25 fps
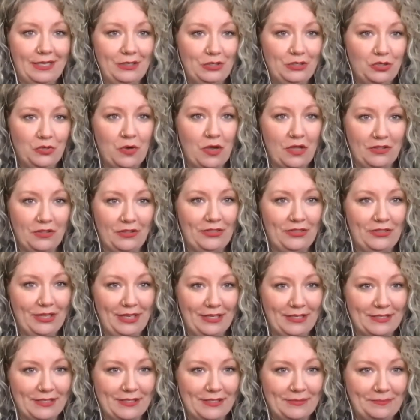can do all the
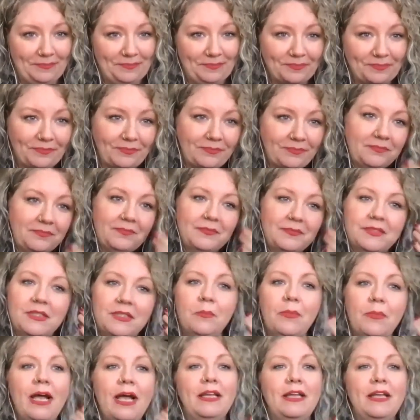things,
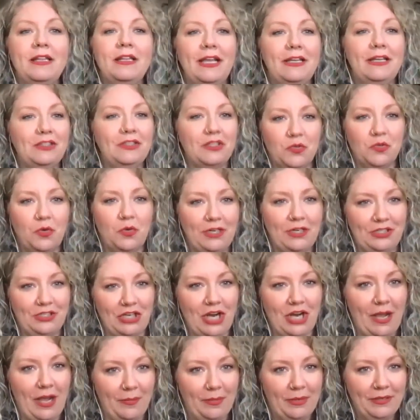but they just want a
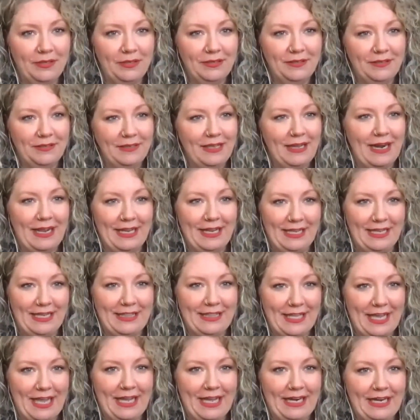job. And I
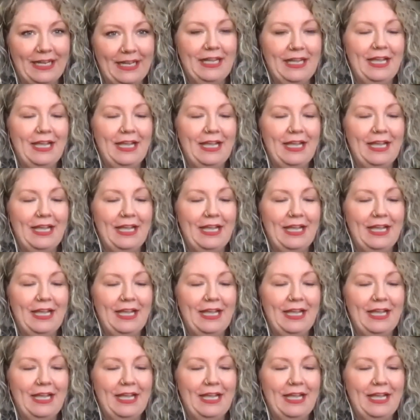get that.